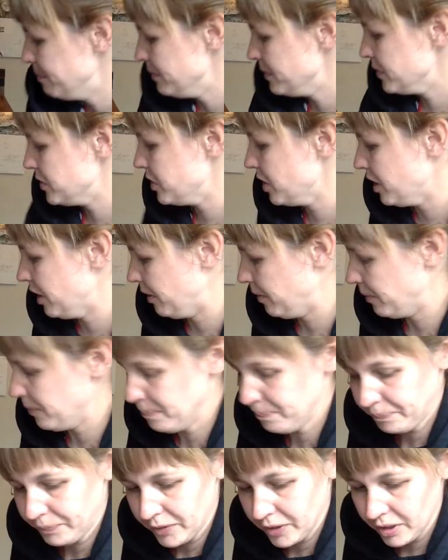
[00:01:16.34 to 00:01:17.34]
So
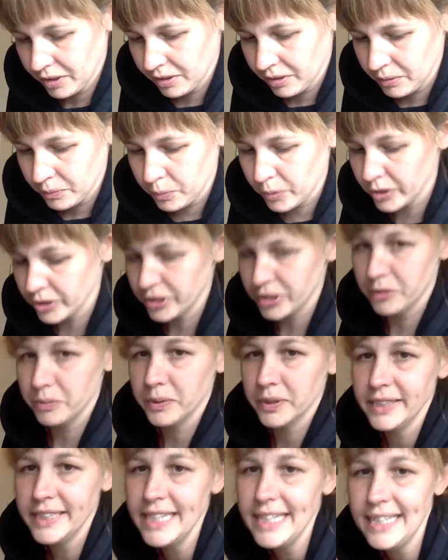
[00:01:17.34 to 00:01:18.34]
what you
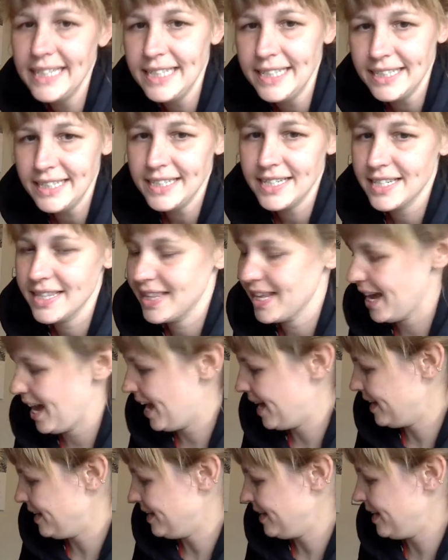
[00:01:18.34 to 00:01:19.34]
will need
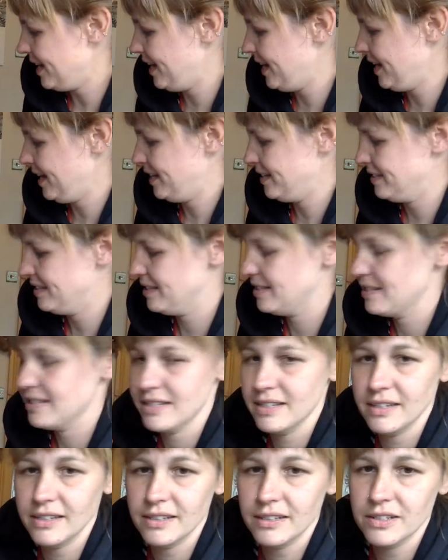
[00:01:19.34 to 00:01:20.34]
then is
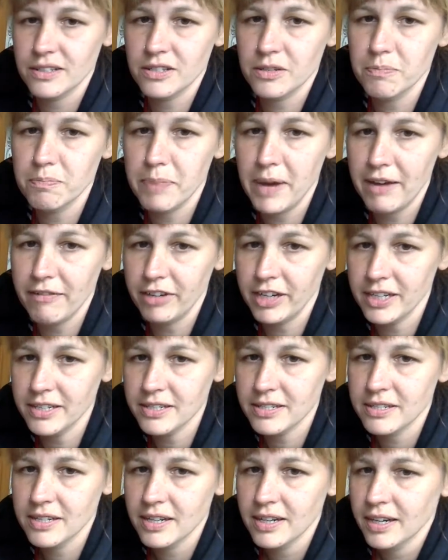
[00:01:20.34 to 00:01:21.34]
some
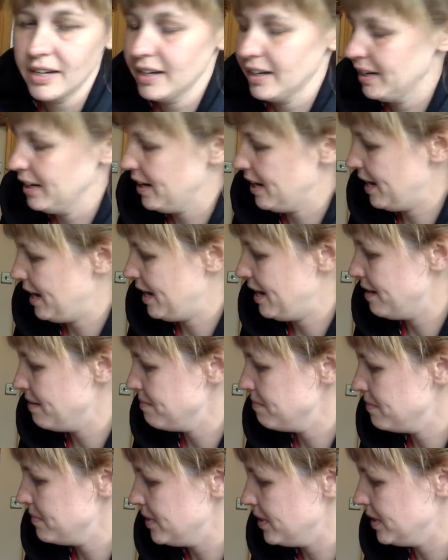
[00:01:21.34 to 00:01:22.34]
berries.
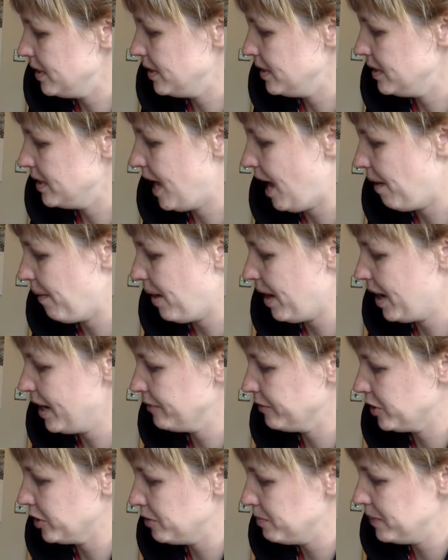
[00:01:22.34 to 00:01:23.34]
Now I've
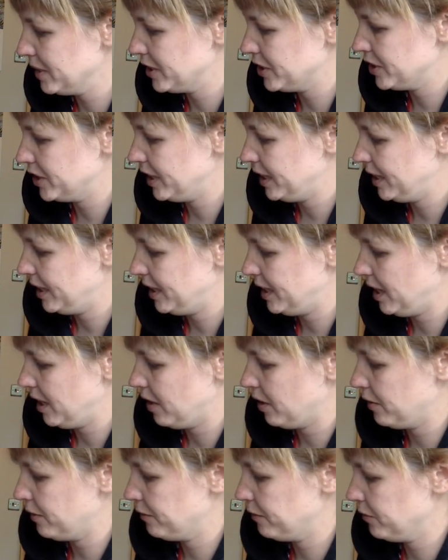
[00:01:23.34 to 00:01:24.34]
got a mixture here
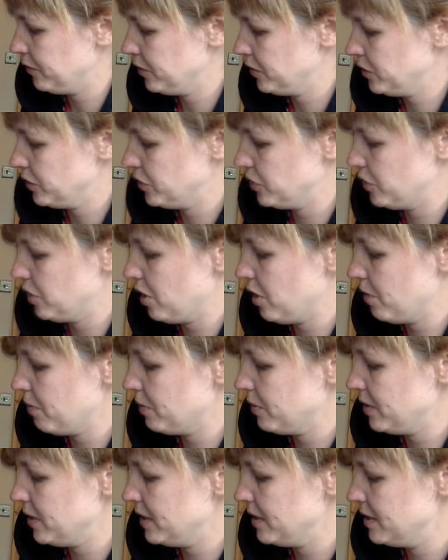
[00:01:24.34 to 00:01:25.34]
of
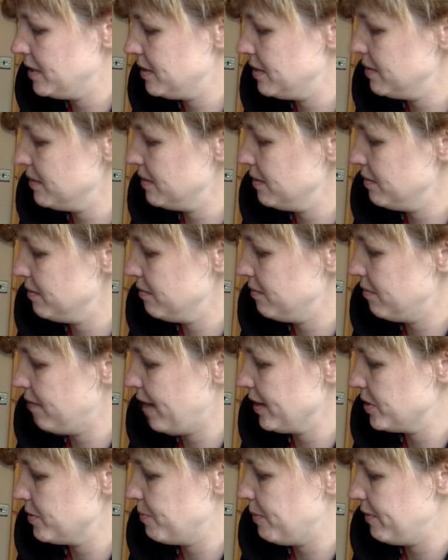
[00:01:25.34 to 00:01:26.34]
strawberries,
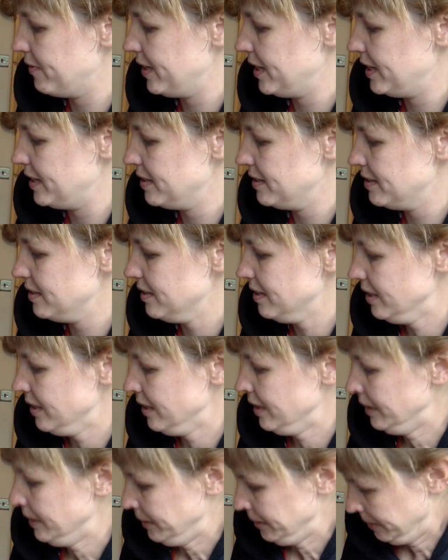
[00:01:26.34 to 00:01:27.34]
raspberries,
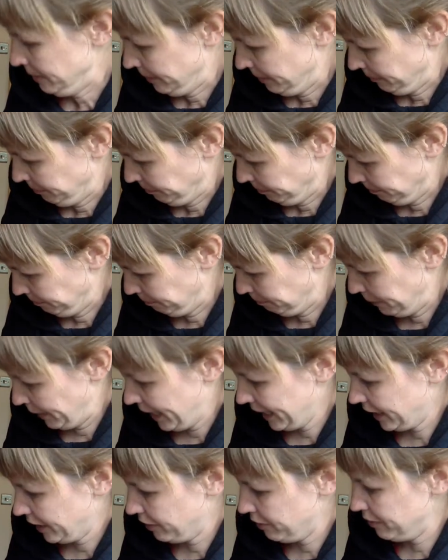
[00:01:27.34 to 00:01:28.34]

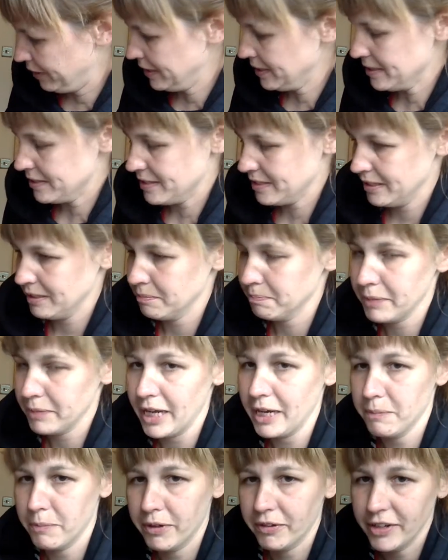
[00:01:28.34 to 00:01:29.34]
black currants and
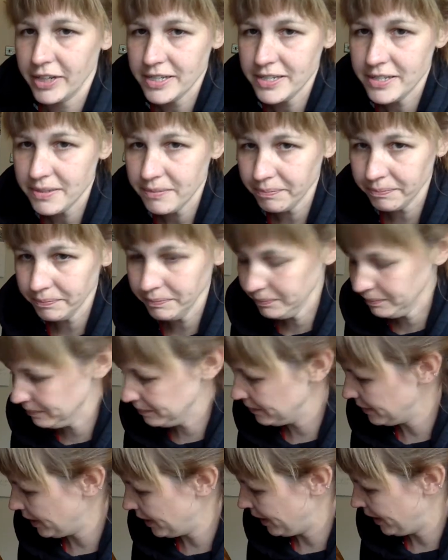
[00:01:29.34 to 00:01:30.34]
blackberries.
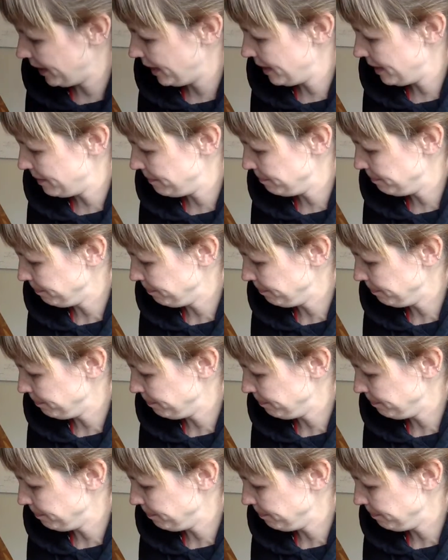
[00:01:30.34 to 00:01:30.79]
They